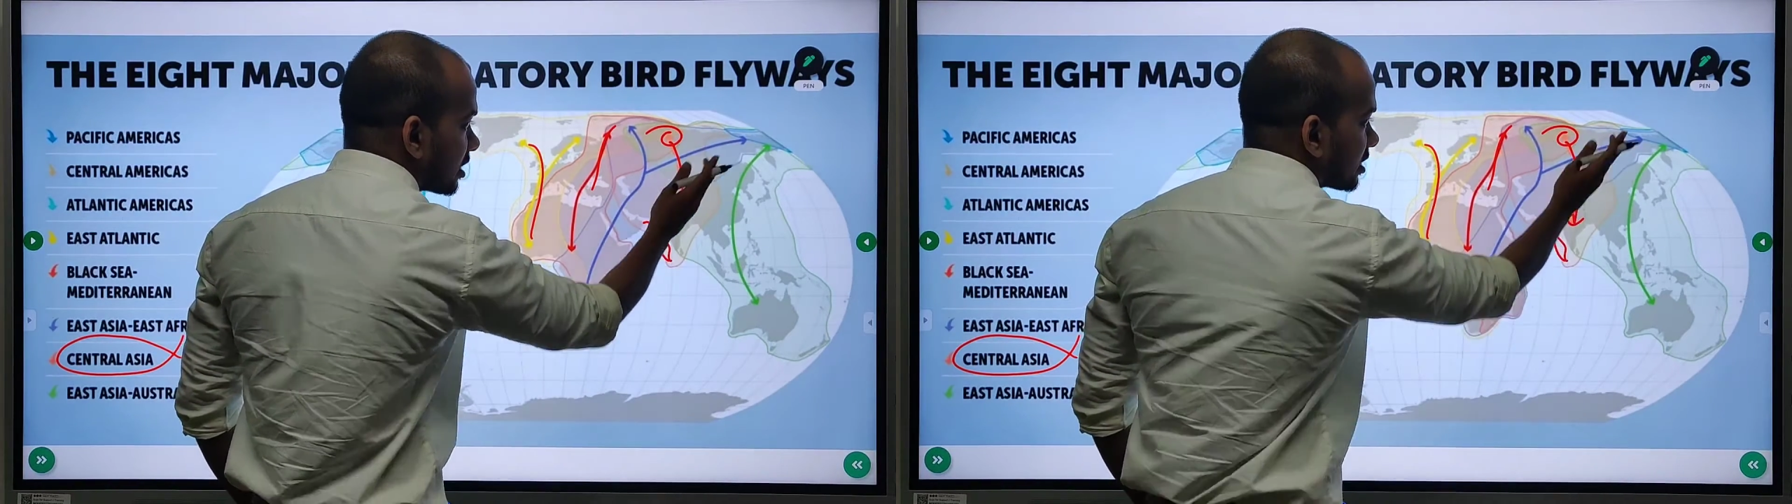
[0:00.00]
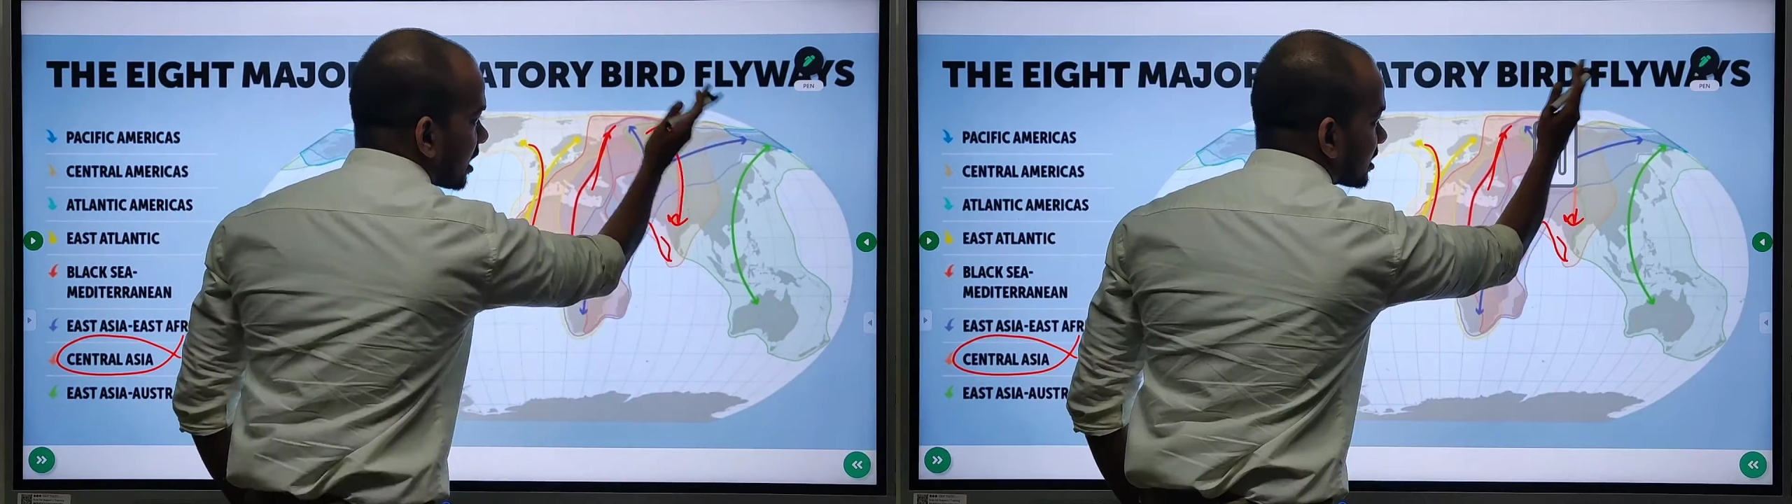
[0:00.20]

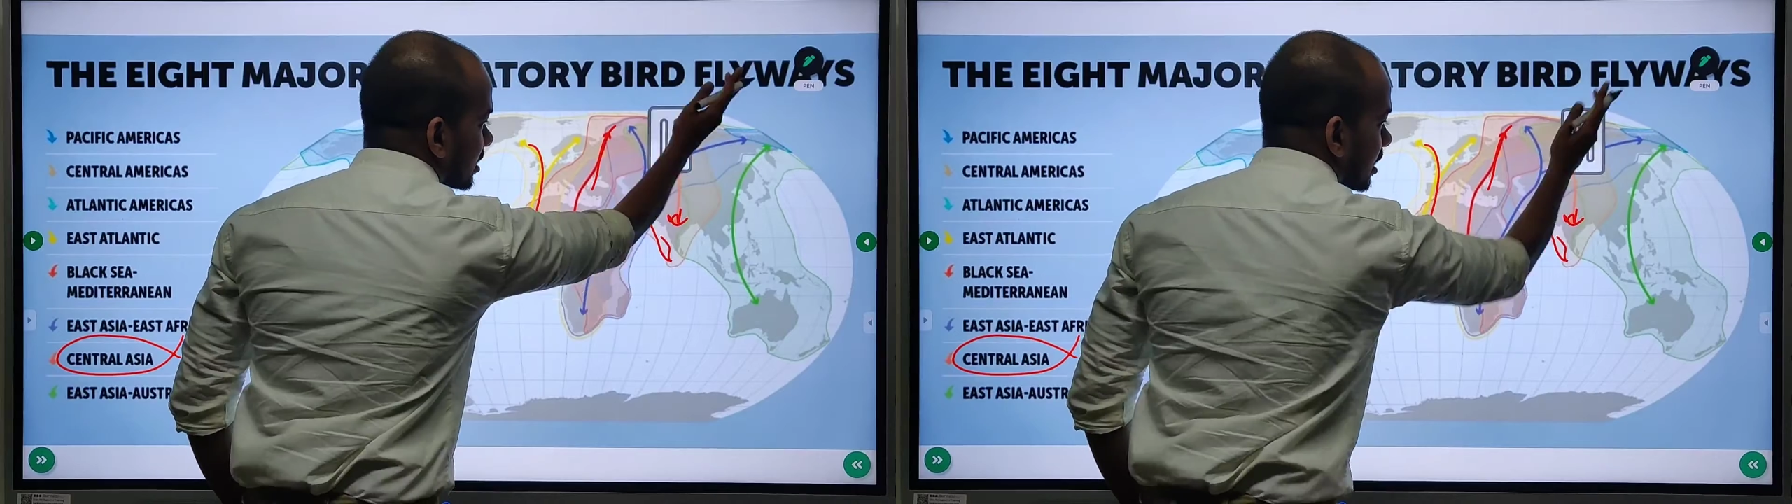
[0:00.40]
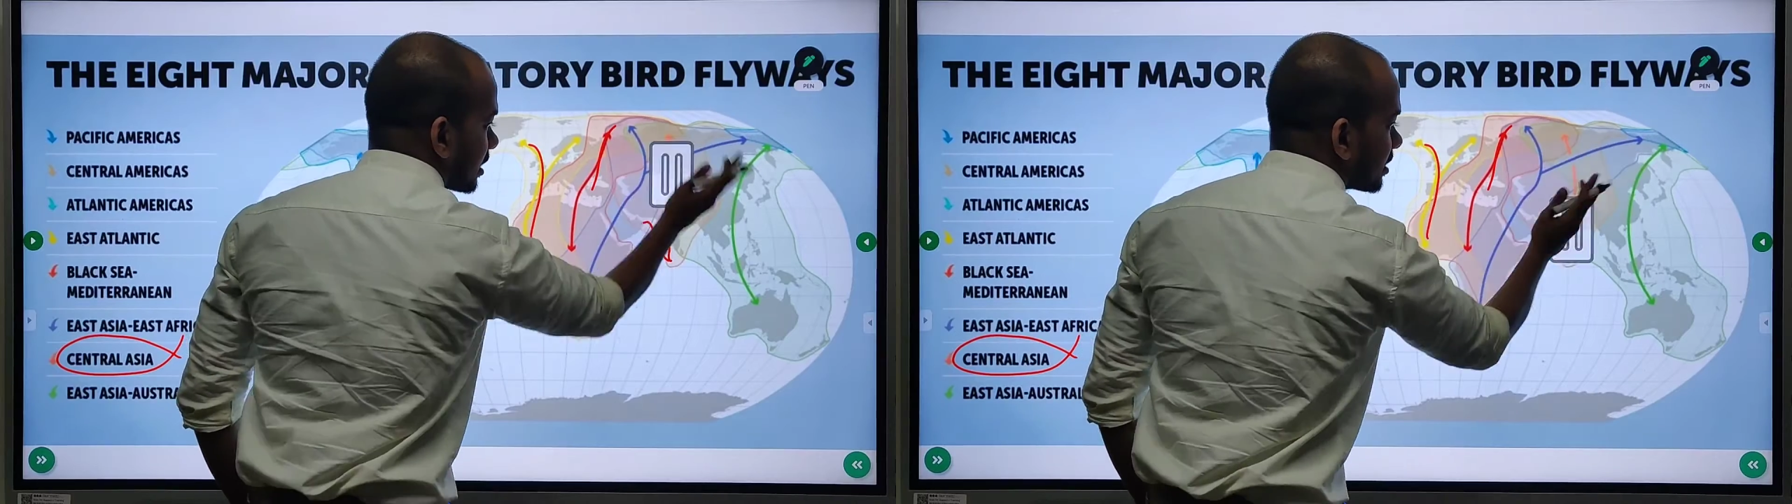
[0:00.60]
is
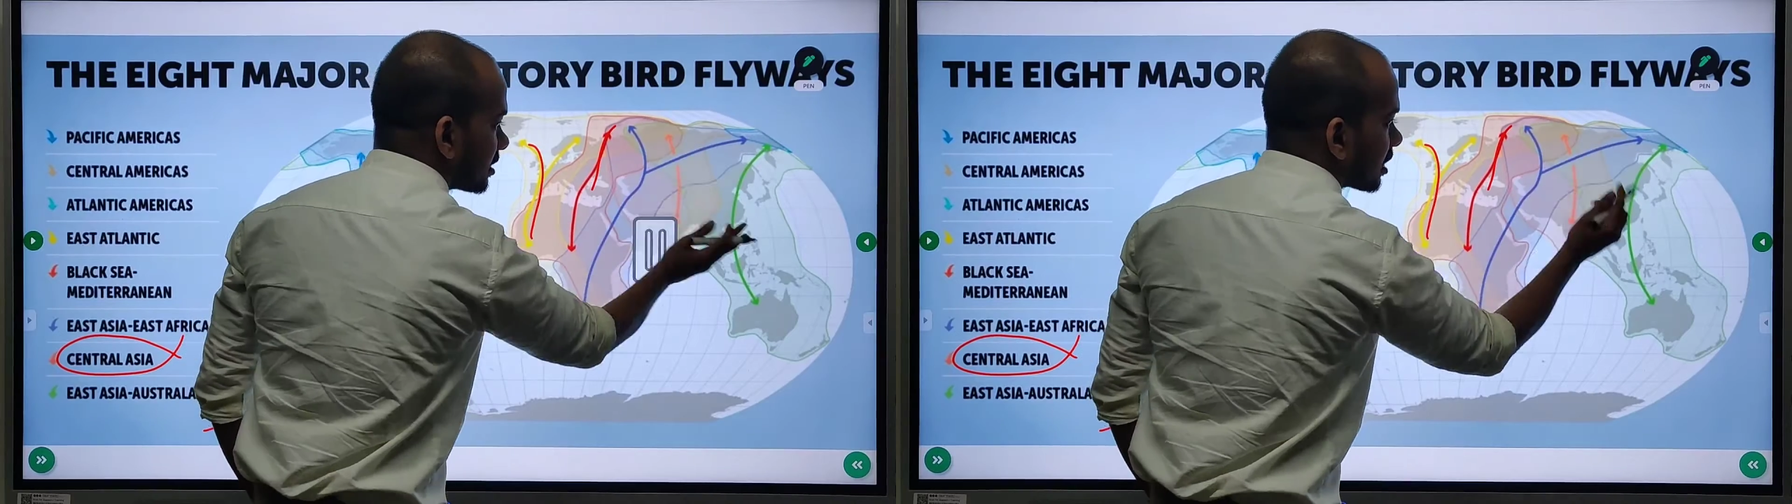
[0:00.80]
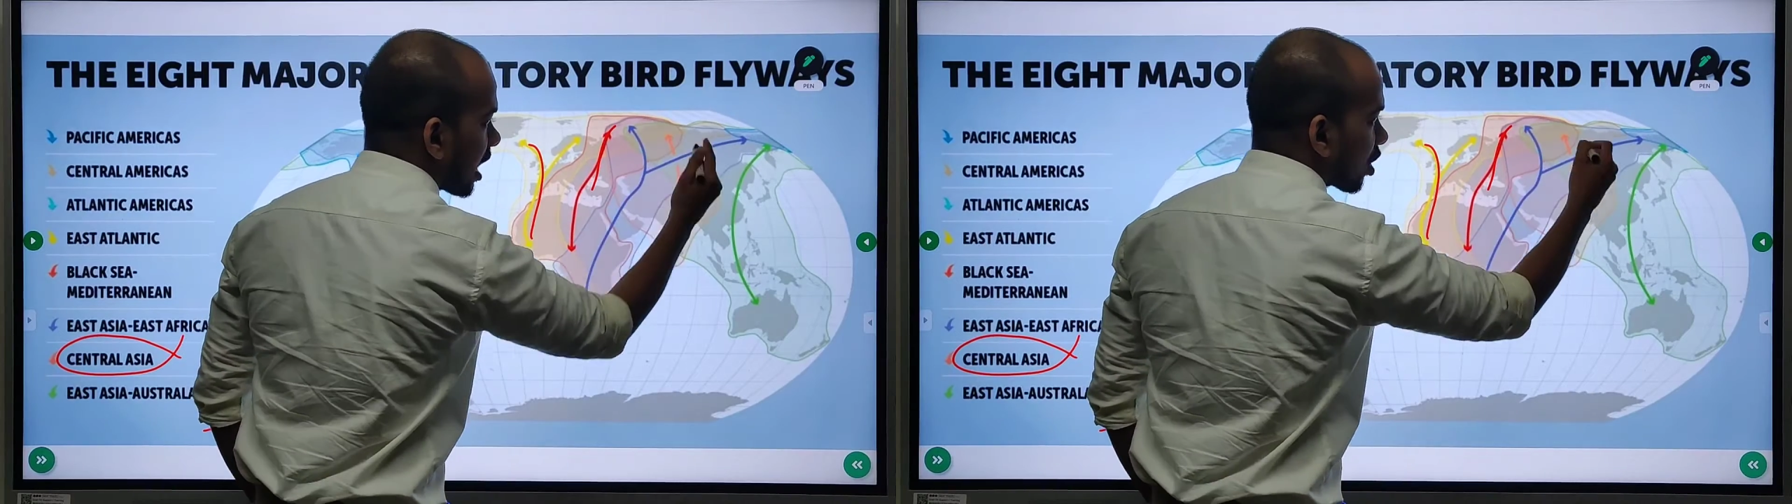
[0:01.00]
just
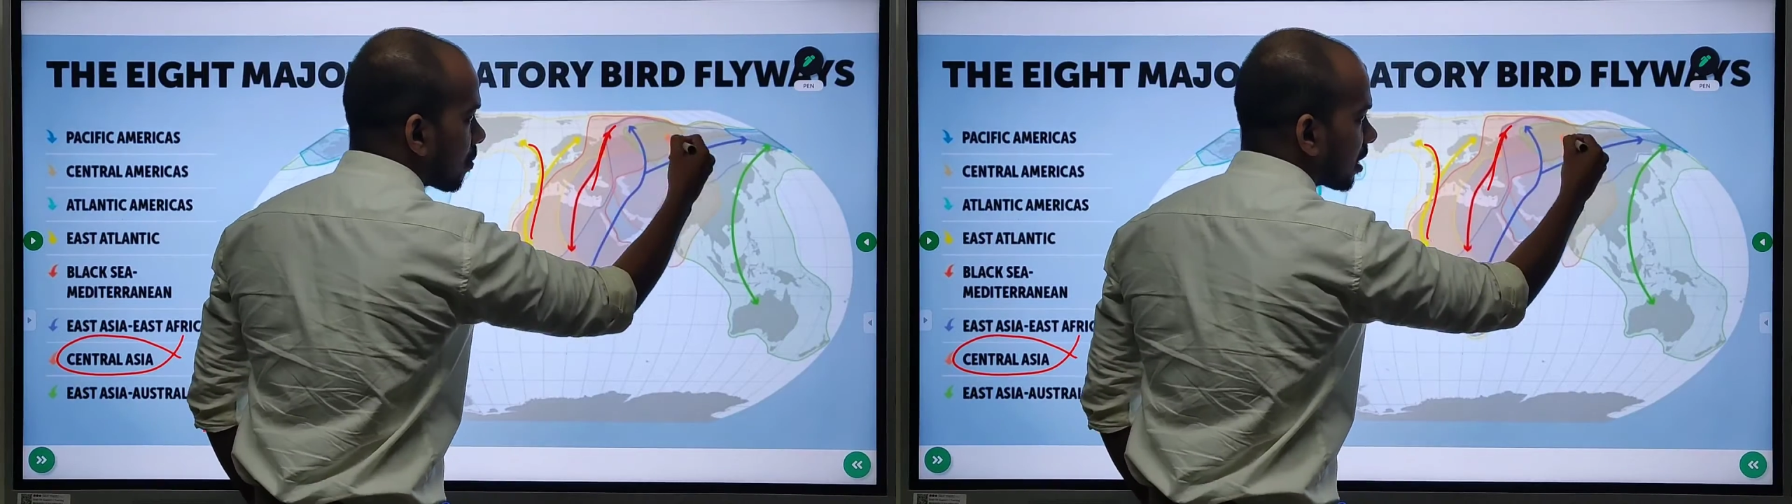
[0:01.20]
This arrow